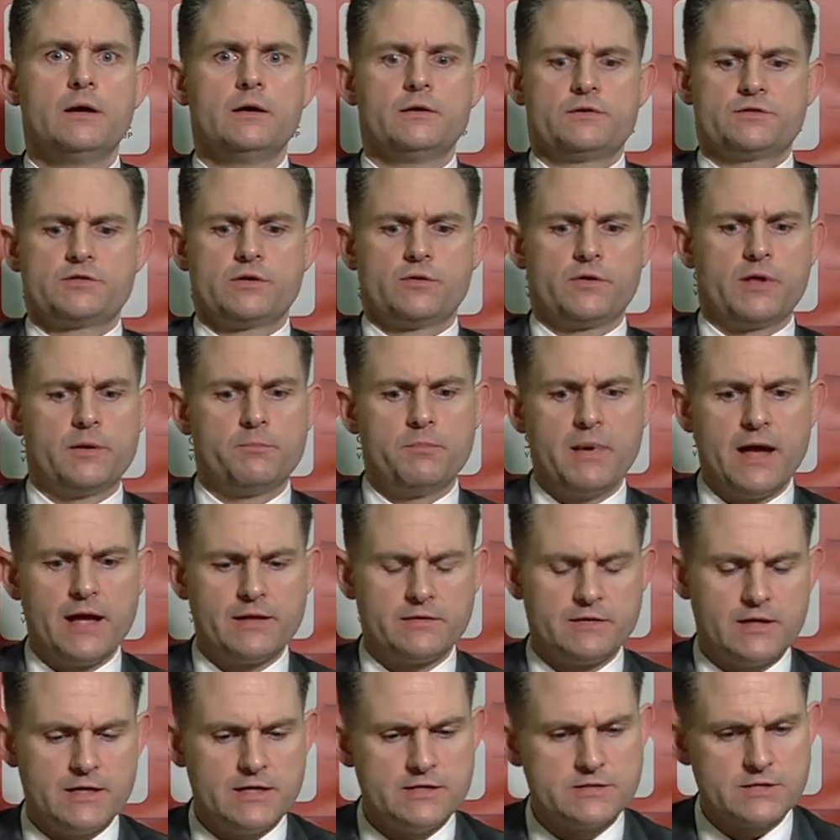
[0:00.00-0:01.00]
so that
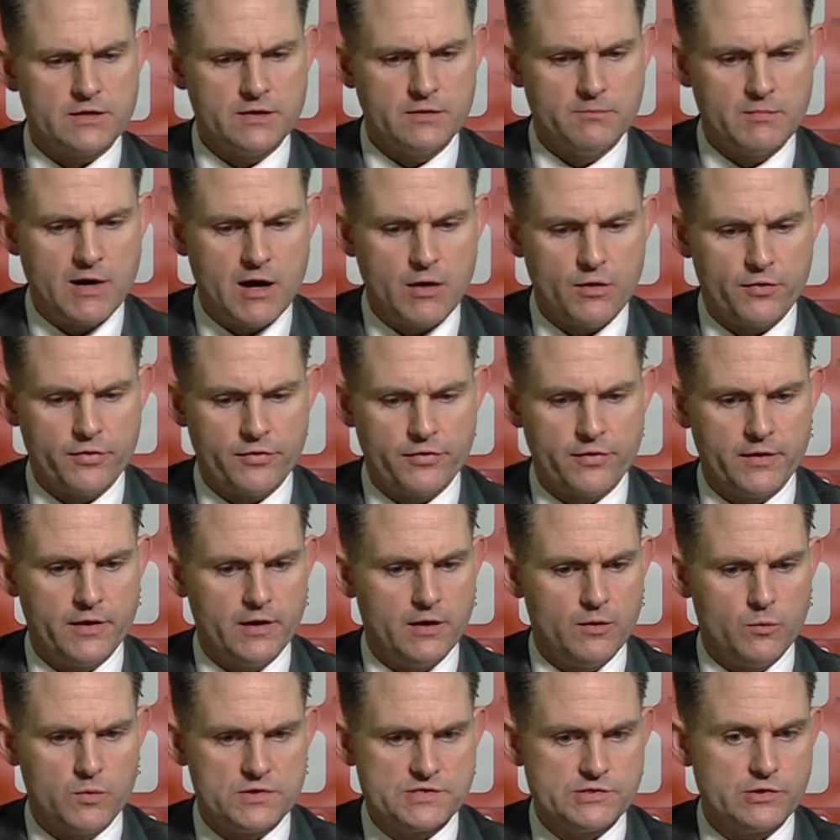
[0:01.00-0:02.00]
bad taste in the mouth
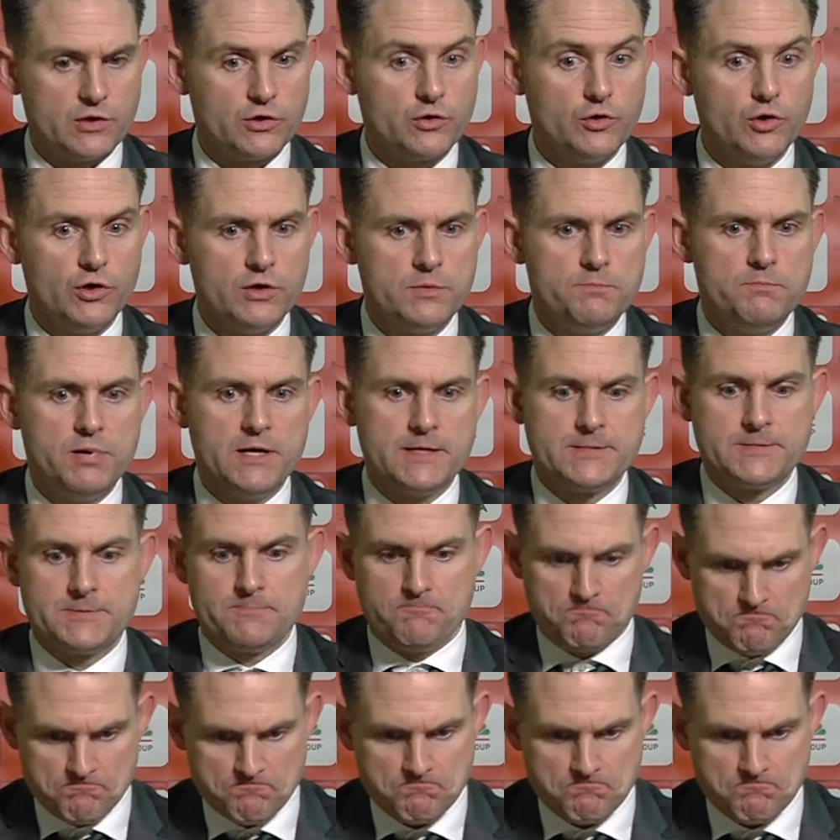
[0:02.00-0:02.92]
was not good, but